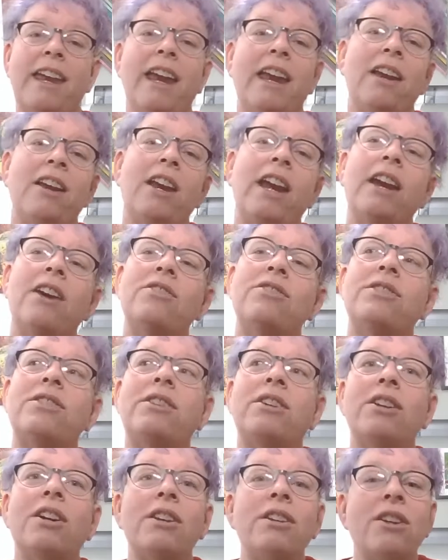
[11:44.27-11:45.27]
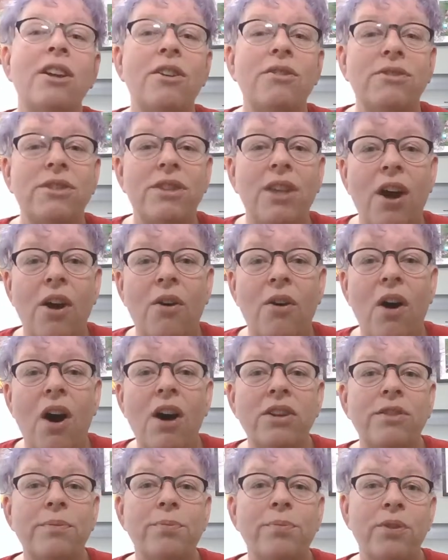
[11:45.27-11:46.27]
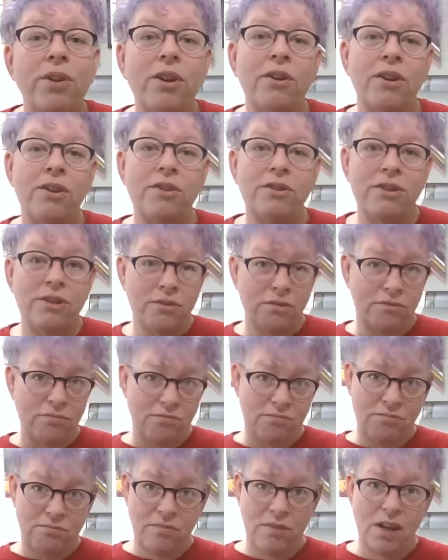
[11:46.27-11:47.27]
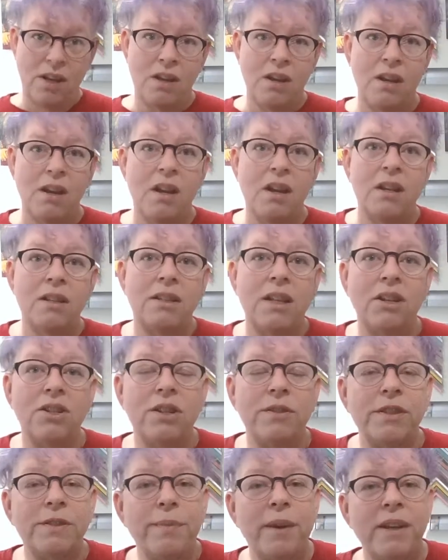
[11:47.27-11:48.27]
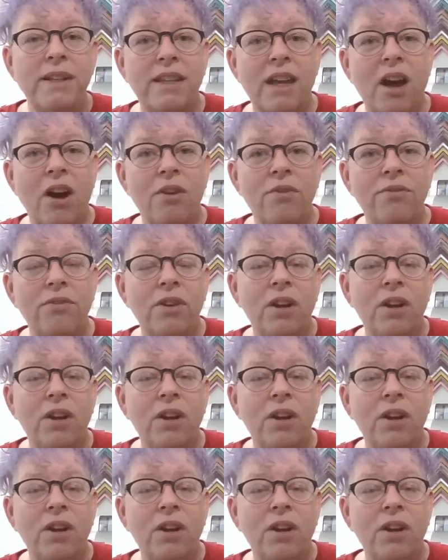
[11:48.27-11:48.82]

here's the good news though. Entrepreneurs, such as myself,